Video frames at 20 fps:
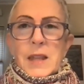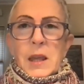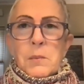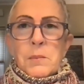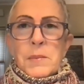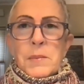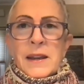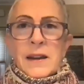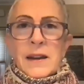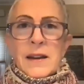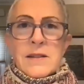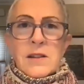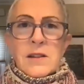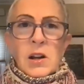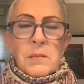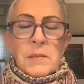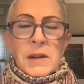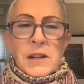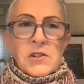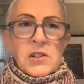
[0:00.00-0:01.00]
because our
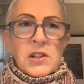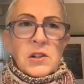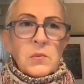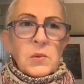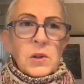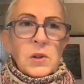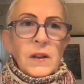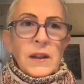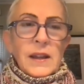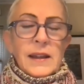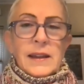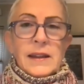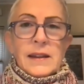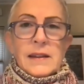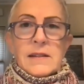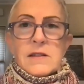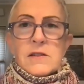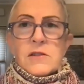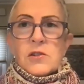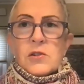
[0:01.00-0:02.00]
mission really
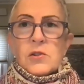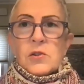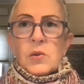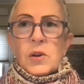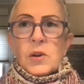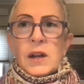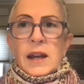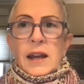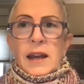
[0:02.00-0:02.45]
is to